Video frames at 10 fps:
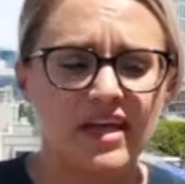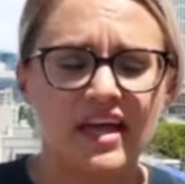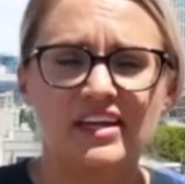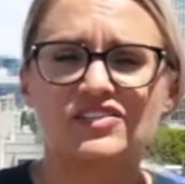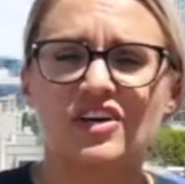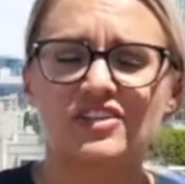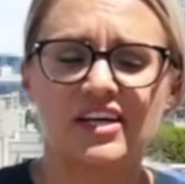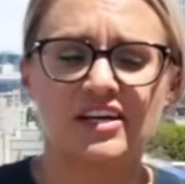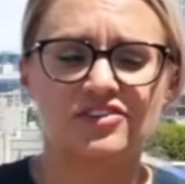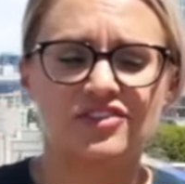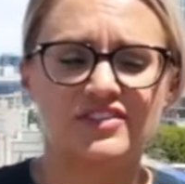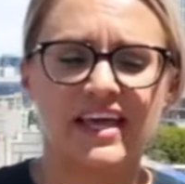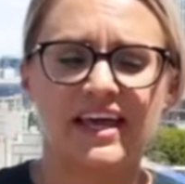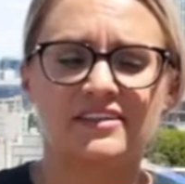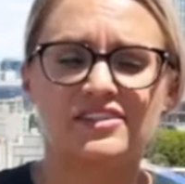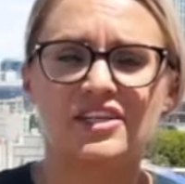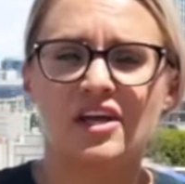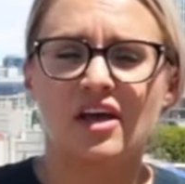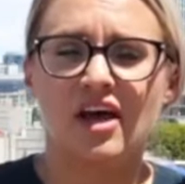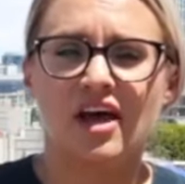and start to understand
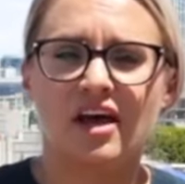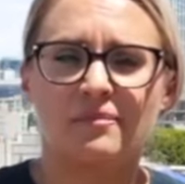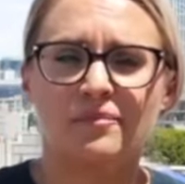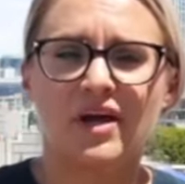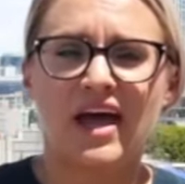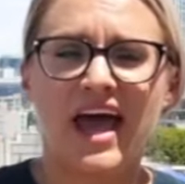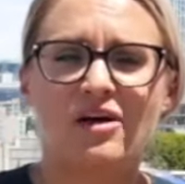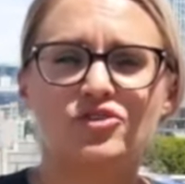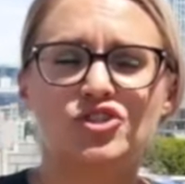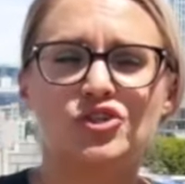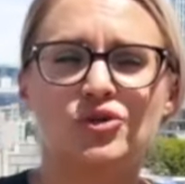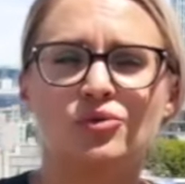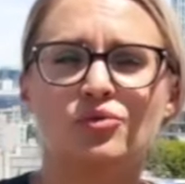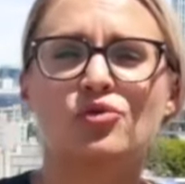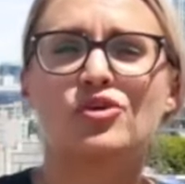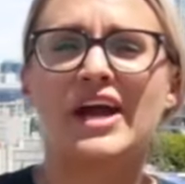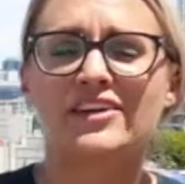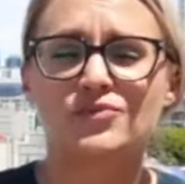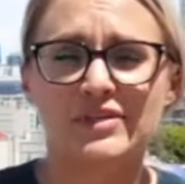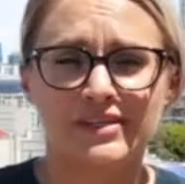how to
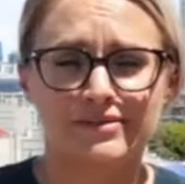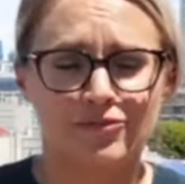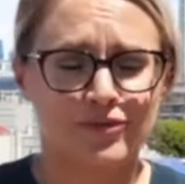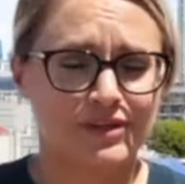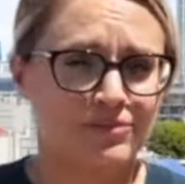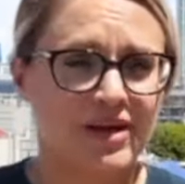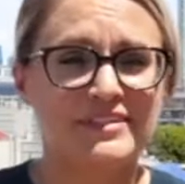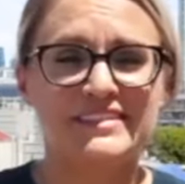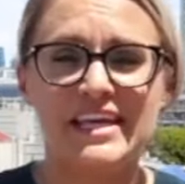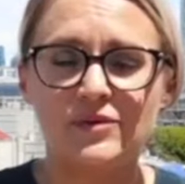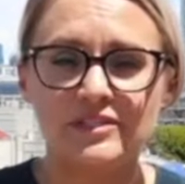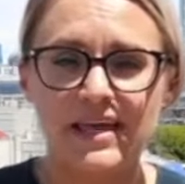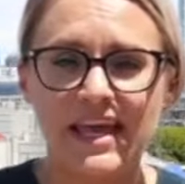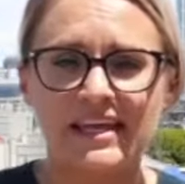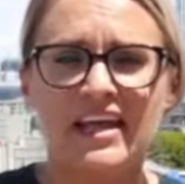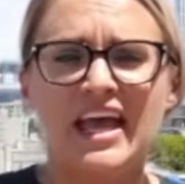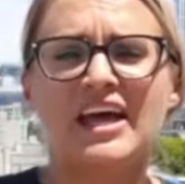correct when a mistake was made,